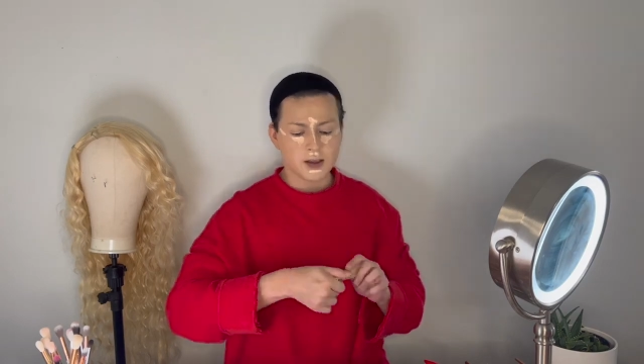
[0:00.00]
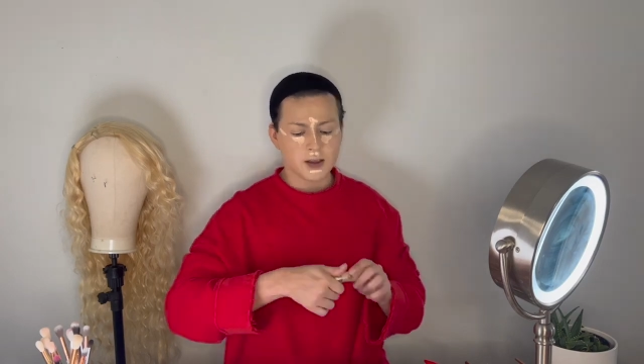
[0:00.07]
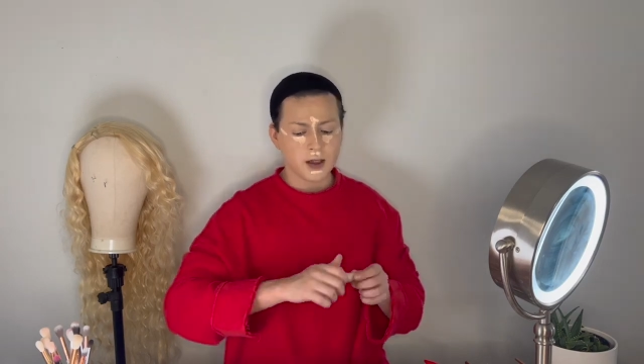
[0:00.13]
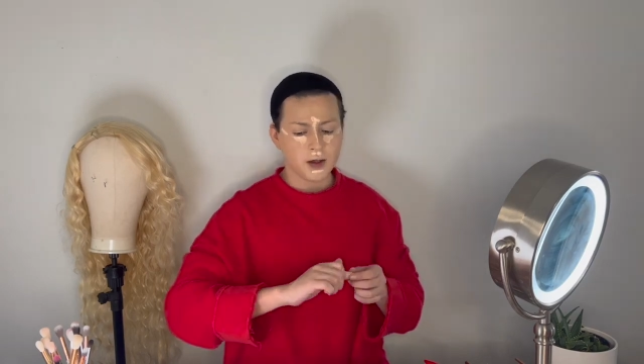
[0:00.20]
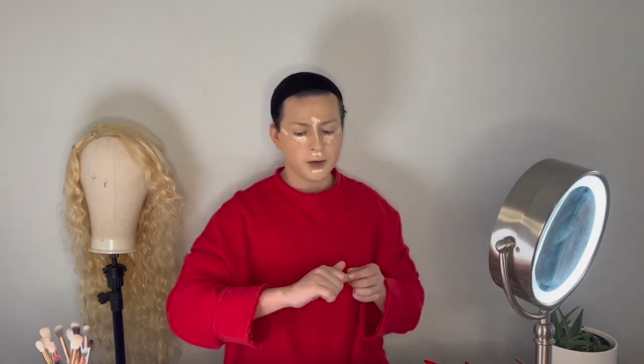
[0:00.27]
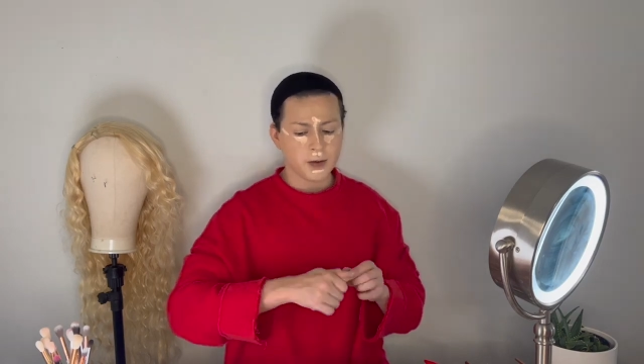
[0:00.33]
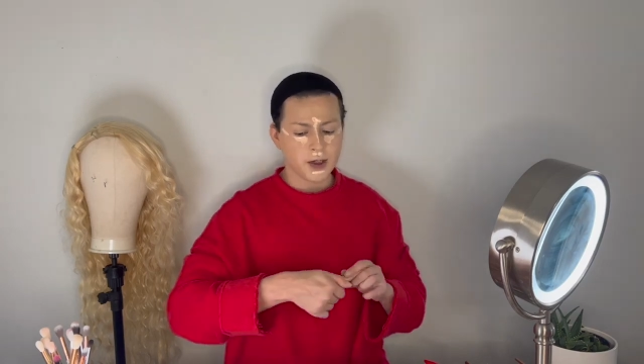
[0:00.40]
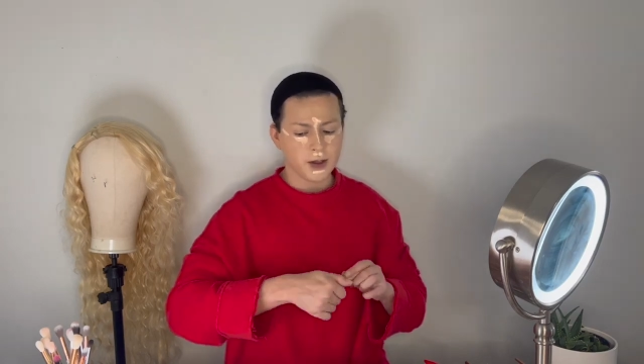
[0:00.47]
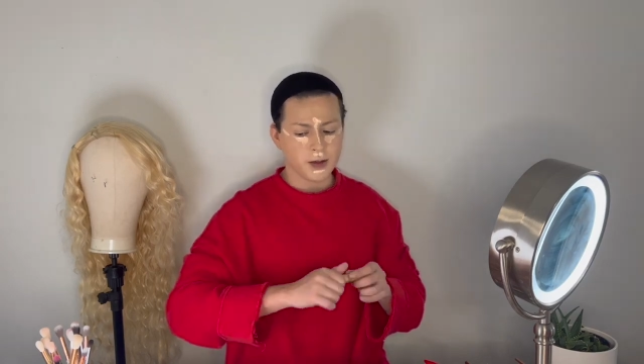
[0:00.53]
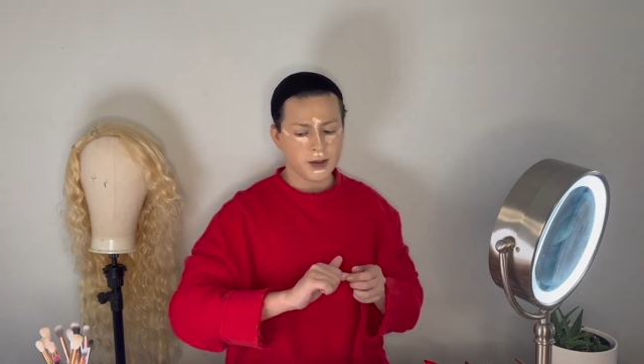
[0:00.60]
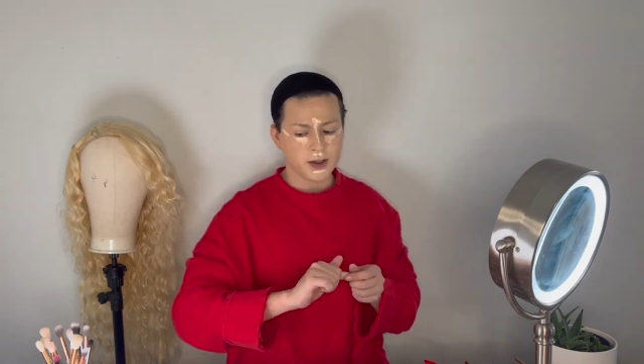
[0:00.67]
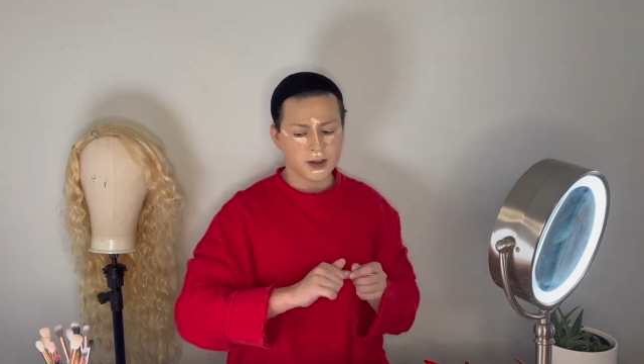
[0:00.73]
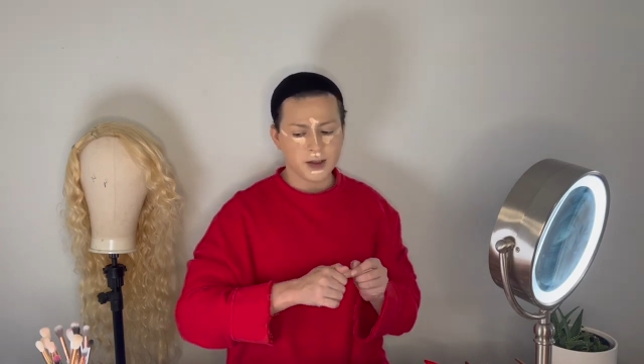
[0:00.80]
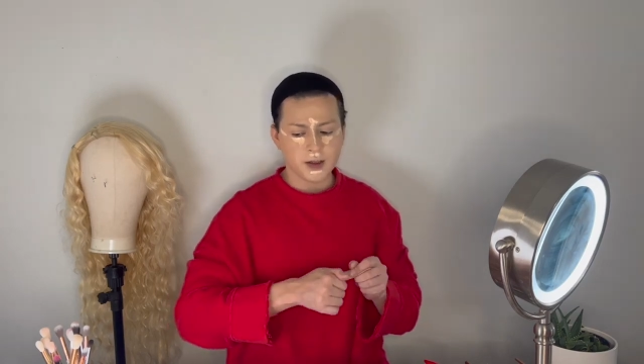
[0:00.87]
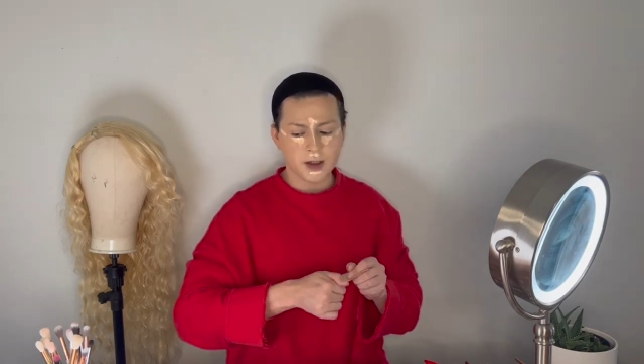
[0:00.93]
So we're going
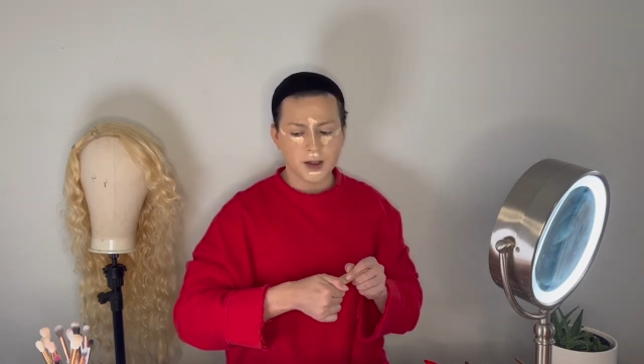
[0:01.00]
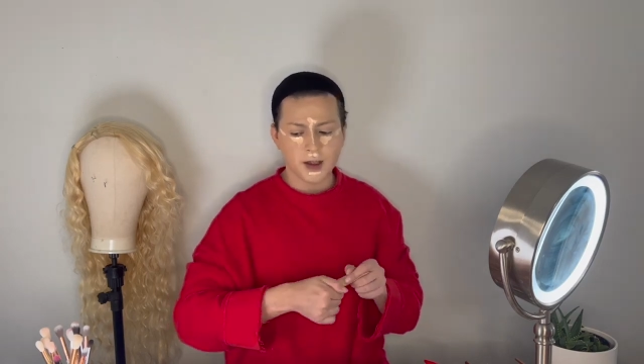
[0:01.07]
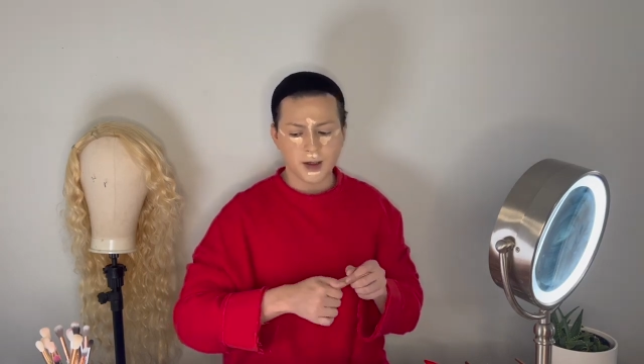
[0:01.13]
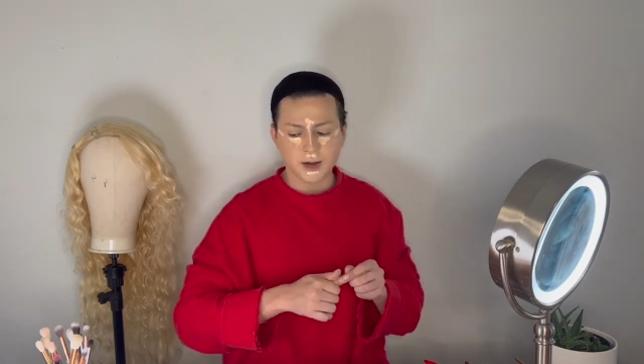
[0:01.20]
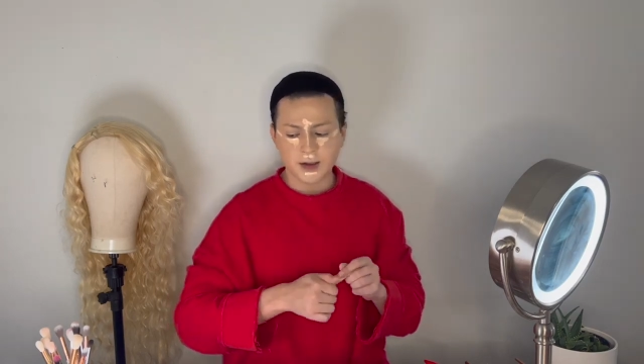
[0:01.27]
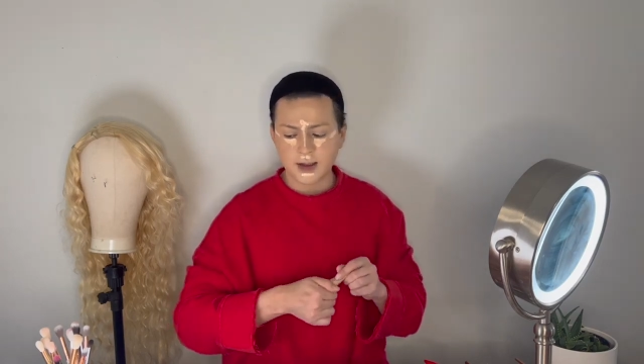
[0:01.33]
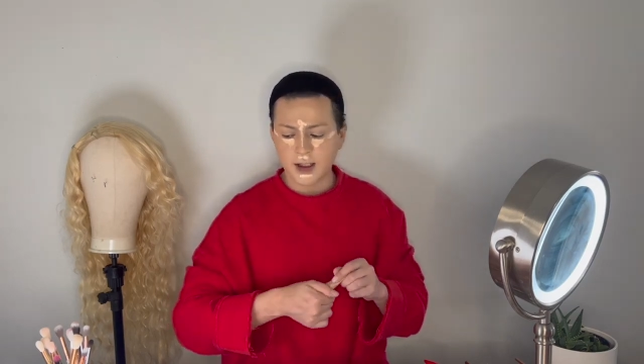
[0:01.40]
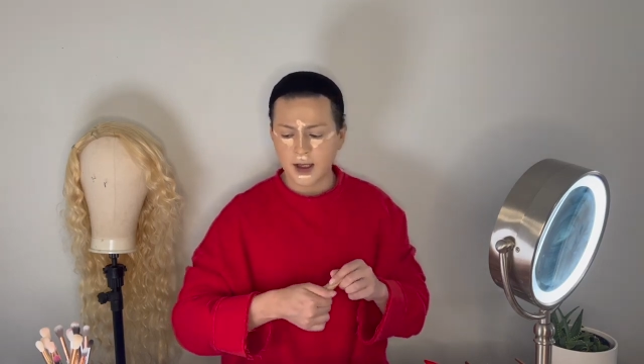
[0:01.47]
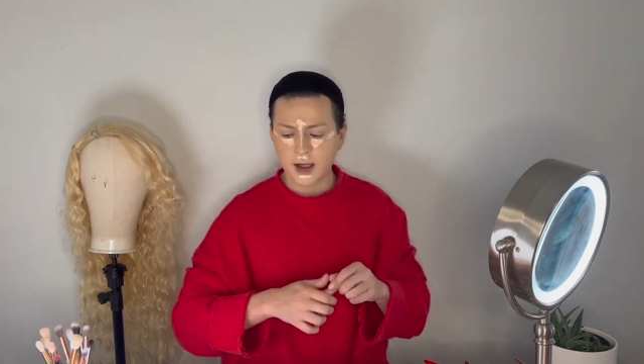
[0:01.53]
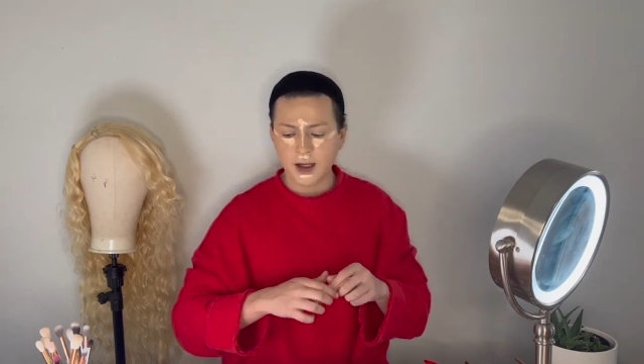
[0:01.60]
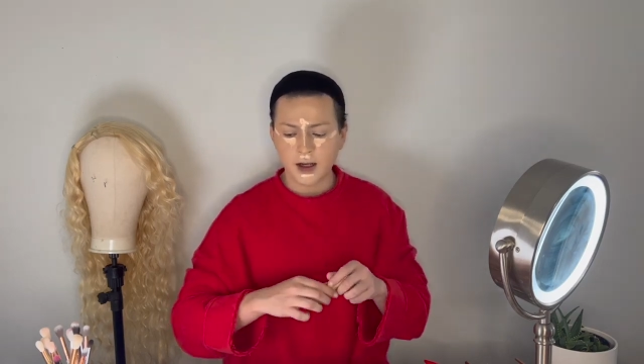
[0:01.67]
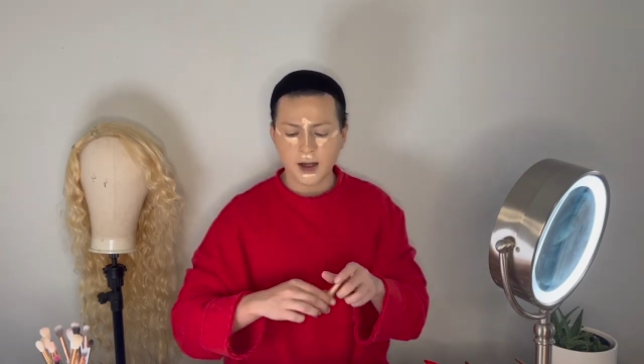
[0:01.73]
to close it